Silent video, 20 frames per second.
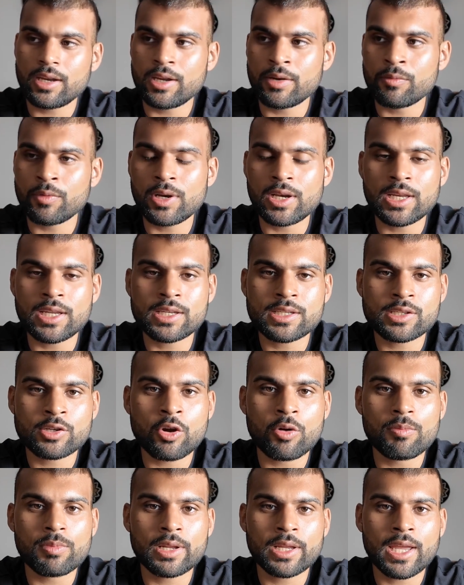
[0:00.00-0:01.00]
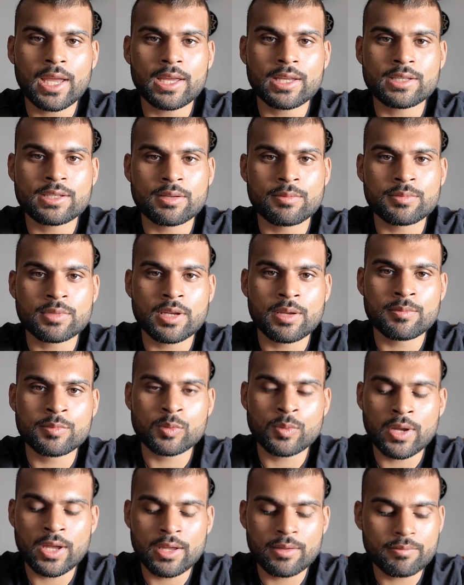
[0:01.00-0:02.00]
it really is complicated sometimes
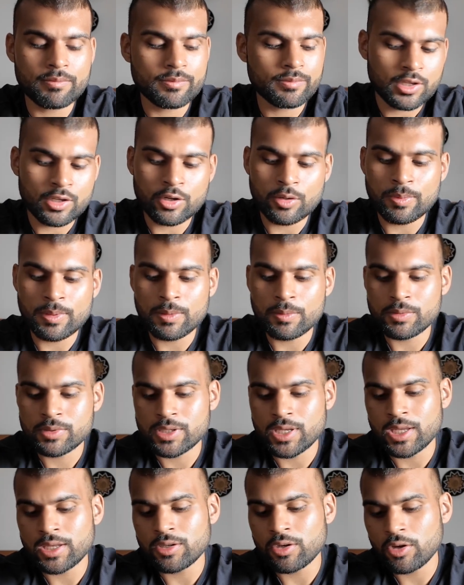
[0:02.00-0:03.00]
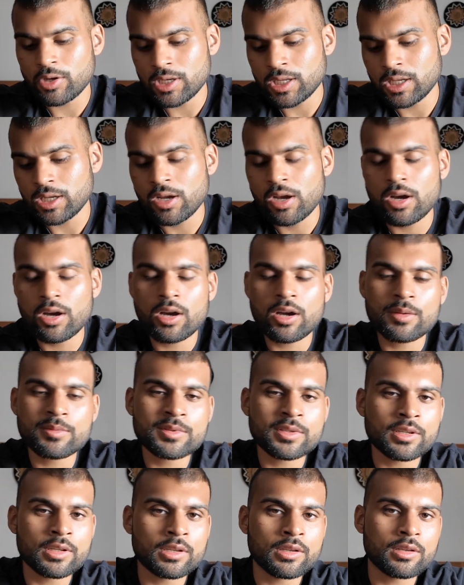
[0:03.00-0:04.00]
where, people say don't eat
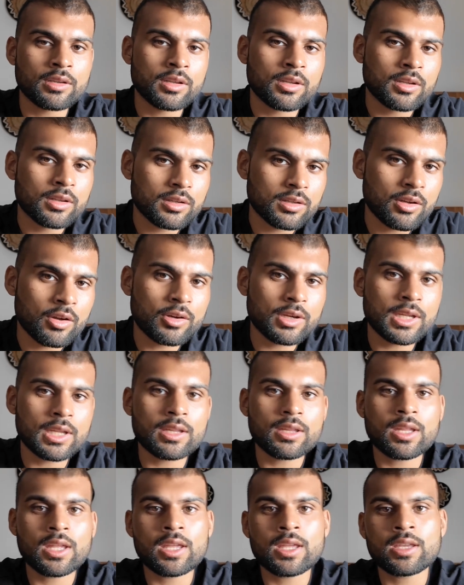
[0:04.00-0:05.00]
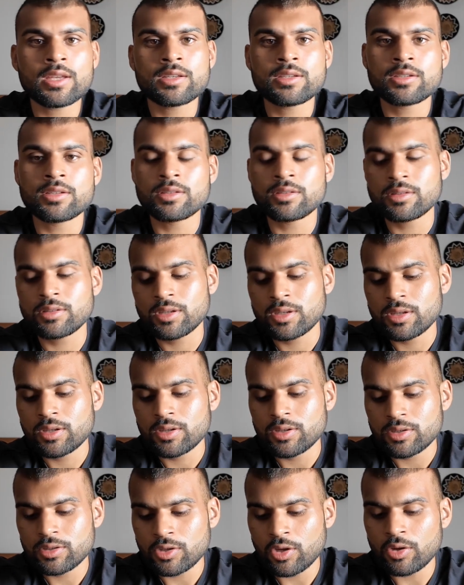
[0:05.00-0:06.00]
carbs and don't eat this and
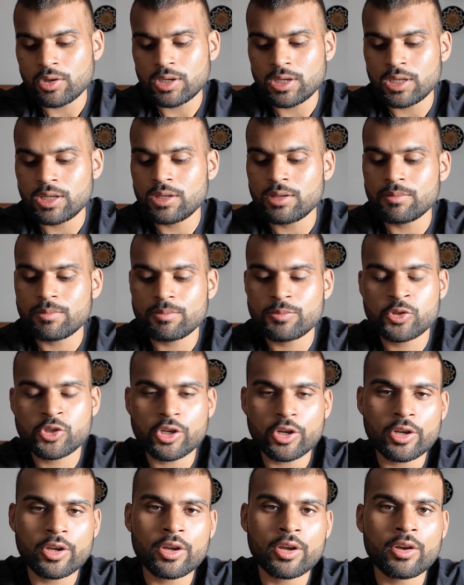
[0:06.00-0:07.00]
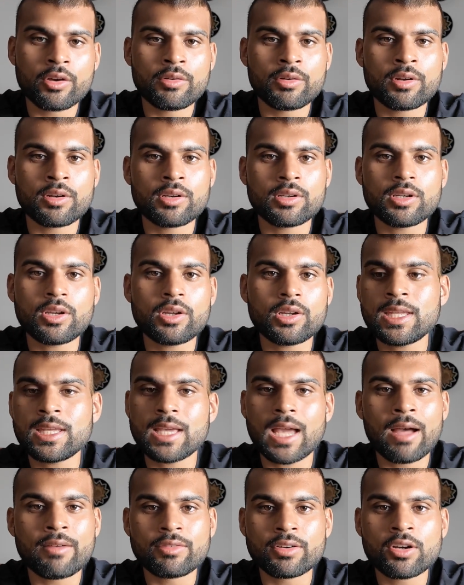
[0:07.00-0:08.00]
don't eat sugar and
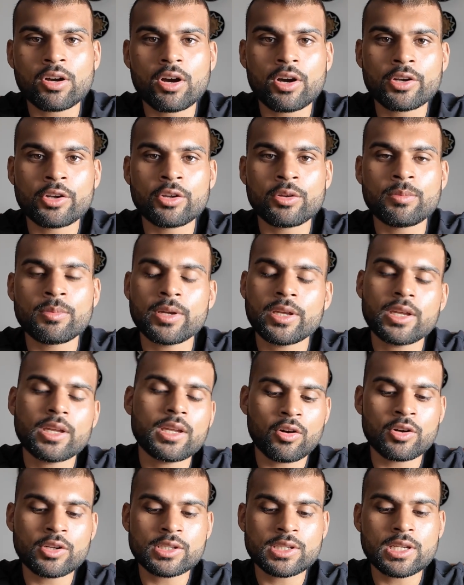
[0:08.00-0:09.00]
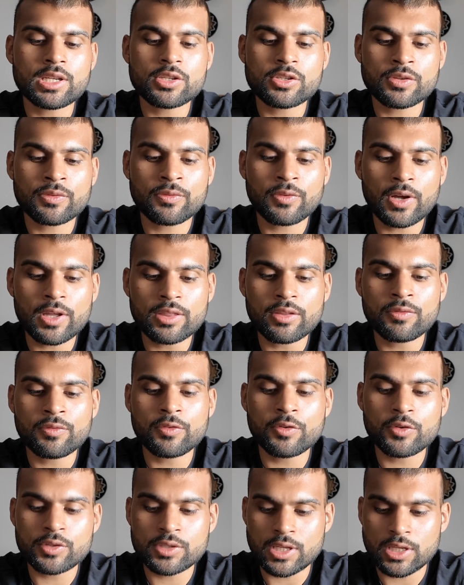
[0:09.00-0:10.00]
eat avocado. But honestly, just find the
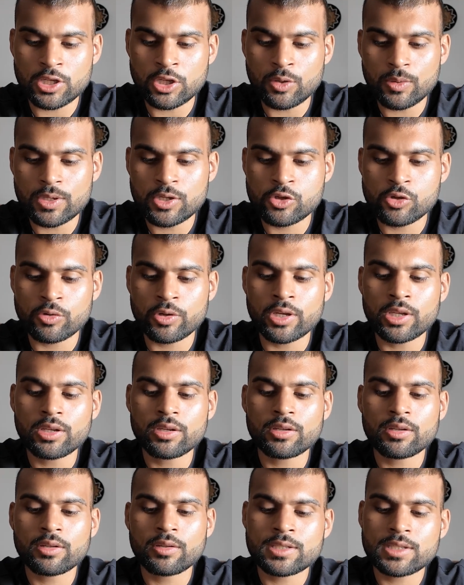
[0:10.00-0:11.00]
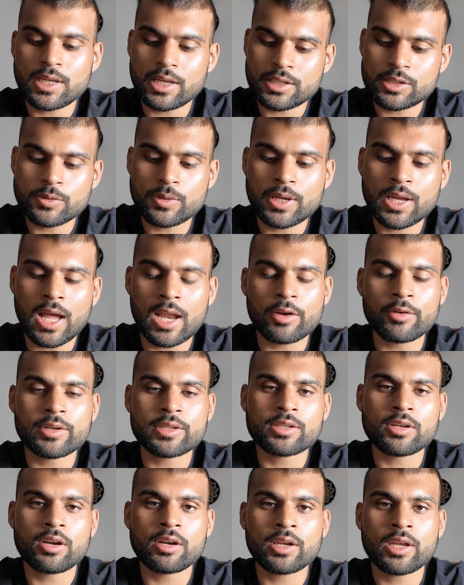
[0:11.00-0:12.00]
foods that you enjoy, stick to a calorie
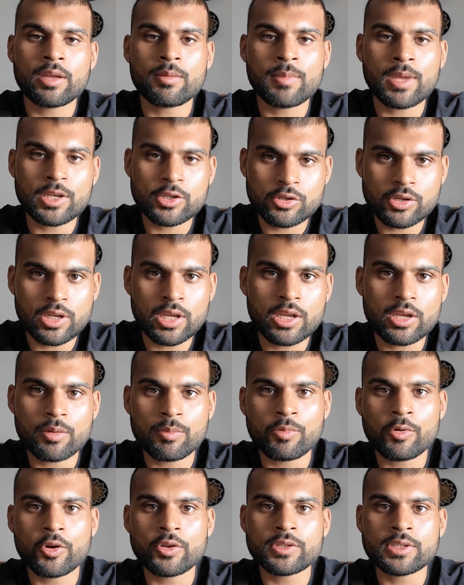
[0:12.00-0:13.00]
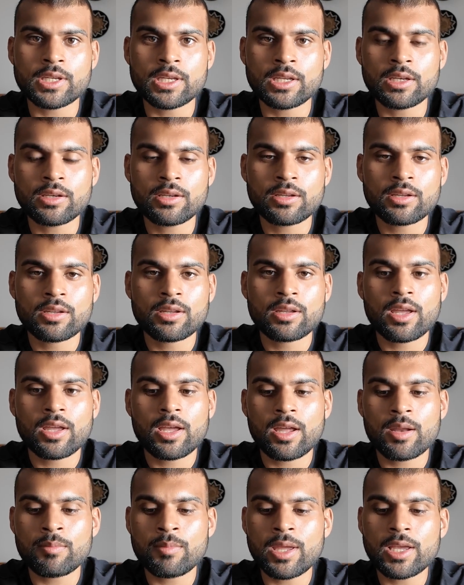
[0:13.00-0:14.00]
target, make sure you hit your protein,
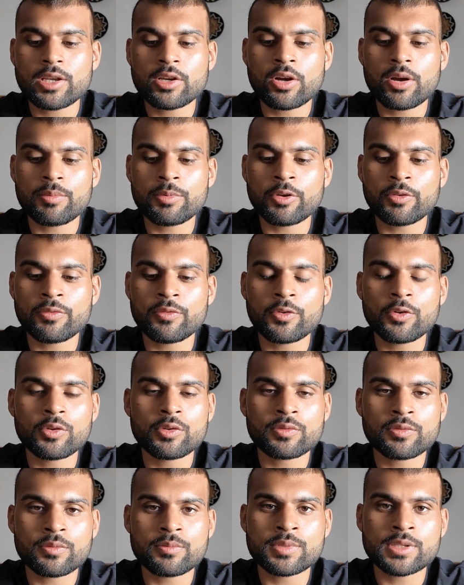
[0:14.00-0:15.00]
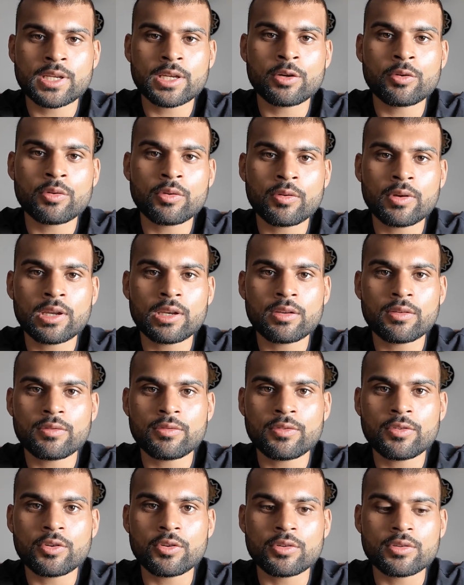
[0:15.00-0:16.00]
and make up your foods from single ingredient
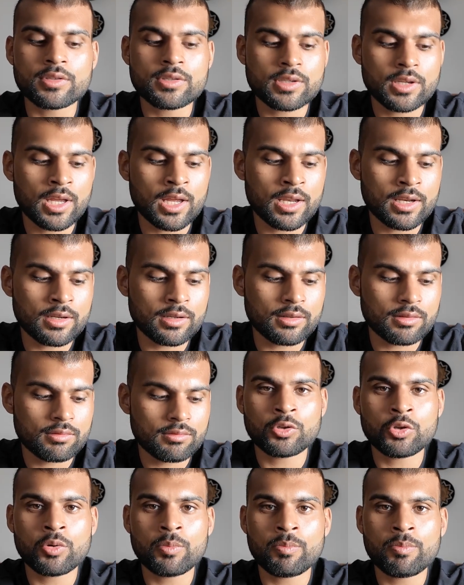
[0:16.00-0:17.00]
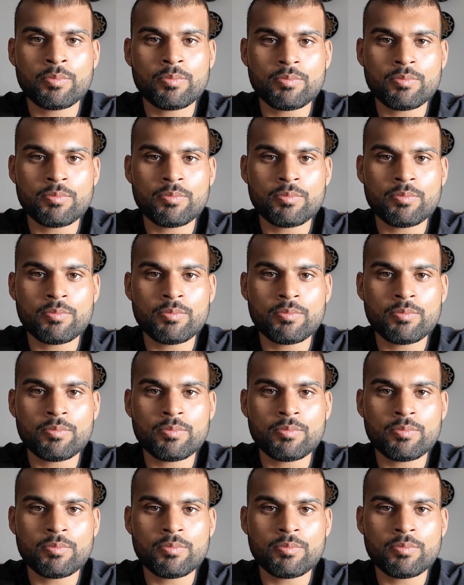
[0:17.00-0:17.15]
foods, and you're